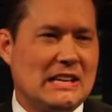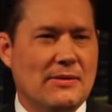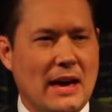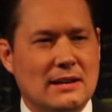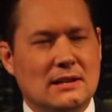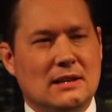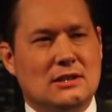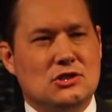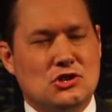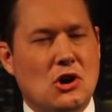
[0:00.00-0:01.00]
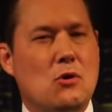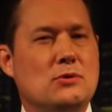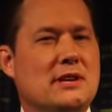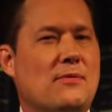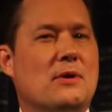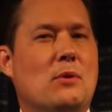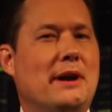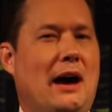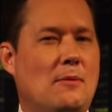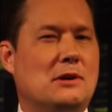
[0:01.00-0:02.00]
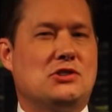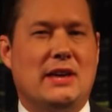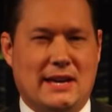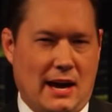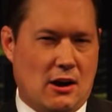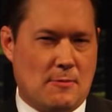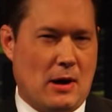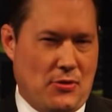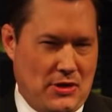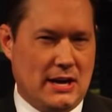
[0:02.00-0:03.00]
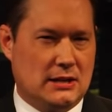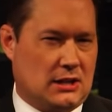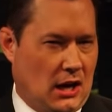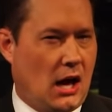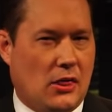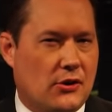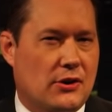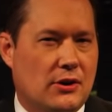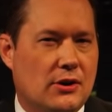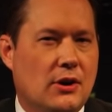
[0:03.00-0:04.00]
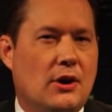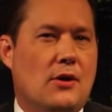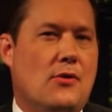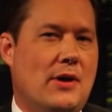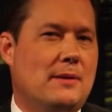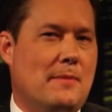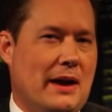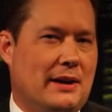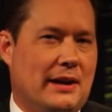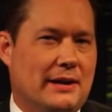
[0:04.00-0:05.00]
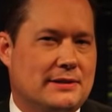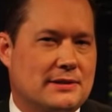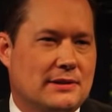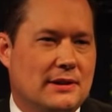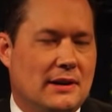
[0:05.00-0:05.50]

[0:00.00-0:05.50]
that shows everyone how much they care about things other than mayonnaise.